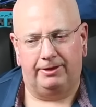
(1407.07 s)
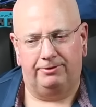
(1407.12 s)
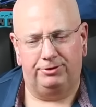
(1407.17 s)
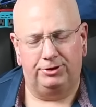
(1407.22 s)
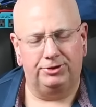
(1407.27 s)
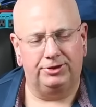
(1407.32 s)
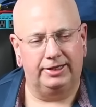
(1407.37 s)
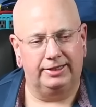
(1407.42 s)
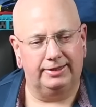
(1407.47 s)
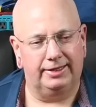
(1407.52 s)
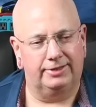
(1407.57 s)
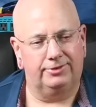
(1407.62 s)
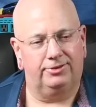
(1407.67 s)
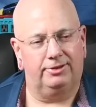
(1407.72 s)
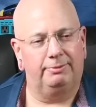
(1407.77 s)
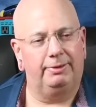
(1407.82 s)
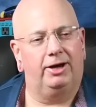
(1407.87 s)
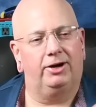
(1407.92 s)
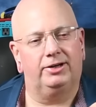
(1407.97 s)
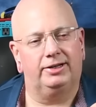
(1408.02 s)
if you think that's
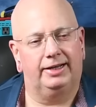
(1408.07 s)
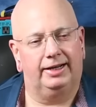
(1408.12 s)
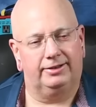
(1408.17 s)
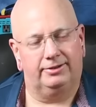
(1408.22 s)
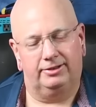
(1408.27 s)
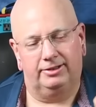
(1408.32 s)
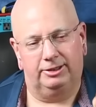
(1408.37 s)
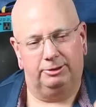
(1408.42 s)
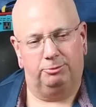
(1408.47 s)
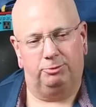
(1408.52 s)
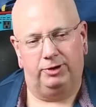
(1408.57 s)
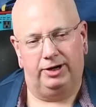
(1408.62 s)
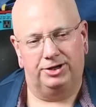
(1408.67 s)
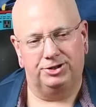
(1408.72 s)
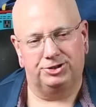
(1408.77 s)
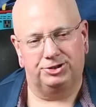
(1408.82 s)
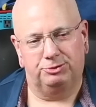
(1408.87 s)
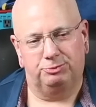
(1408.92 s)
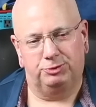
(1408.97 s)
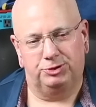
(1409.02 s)
somehow connected to
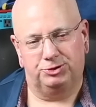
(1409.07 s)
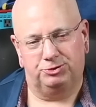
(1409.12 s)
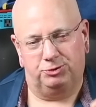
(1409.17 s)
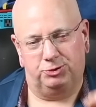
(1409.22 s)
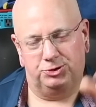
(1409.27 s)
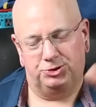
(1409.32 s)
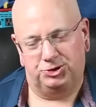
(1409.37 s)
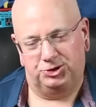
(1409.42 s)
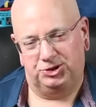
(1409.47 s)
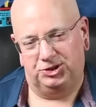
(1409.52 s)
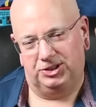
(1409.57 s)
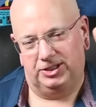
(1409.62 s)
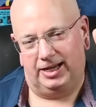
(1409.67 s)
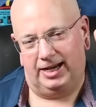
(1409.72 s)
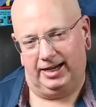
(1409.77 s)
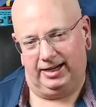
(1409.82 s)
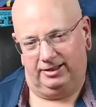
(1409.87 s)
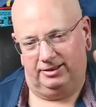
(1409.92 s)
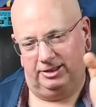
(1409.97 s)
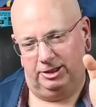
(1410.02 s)
liberation, which of course you
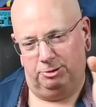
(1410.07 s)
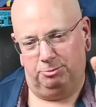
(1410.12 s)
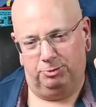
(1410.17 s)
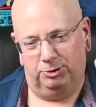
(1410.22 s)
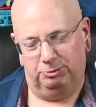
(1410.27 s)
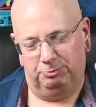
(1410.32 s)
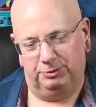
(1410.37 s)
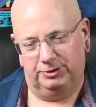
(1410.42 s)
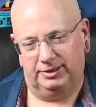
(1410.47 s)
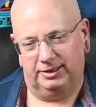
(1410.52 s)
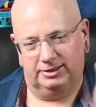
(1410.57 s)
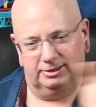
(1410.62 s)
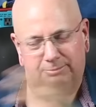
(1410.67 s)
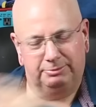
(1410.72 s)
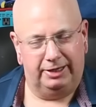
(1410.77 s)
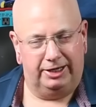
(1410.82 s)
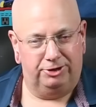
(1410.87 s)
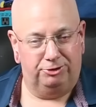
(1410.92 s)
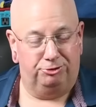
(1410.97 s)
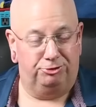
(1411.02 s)
deny a liberant, but that's a
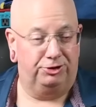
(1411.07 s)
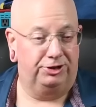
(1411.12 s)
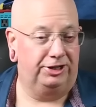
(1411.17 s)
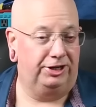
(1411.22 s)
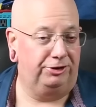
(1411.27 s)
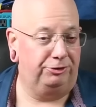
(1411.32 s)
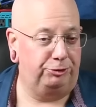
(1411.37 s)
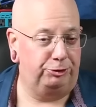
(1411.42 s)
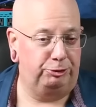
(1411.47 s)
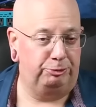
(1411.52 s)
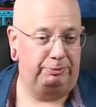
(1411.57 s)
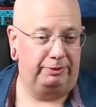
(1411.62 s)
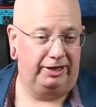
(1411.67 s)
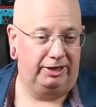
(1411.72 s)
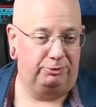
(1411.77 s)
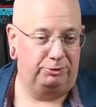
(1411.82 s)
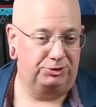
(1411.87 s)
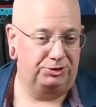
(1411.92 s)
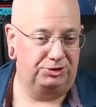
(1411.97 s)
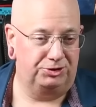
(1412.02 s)
matter for another
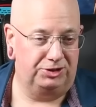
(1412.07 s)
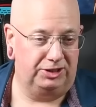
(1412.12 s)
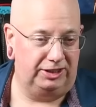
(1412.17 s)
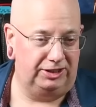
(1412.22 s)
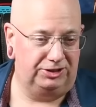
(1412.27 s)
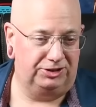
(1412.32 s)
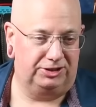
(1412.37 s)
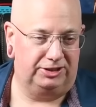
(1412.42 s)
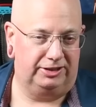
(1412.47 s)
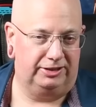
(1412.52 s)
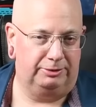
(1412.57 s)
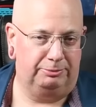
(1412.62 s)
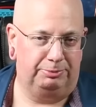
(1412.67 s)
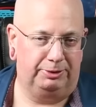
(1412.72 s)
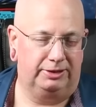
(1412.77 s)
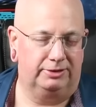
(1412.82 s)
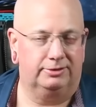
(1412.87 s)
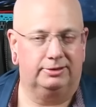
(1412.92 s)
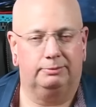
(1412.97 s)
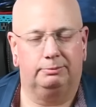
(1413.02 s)
debate, which is easy to
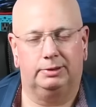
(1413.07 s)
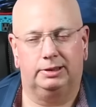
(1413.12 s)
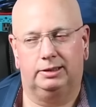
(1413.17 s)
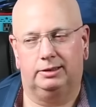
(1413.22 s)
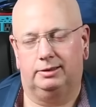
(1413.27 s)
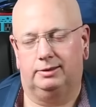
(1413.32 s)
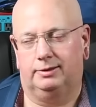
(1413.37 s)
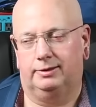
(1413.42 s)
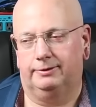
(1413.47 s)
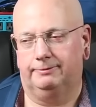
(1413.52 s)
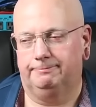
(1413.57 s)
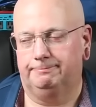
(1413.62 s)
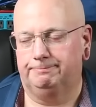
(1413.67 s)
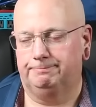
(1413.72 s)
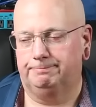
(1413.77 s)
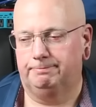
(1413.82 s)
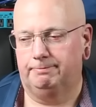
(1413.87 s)
beat somebody on,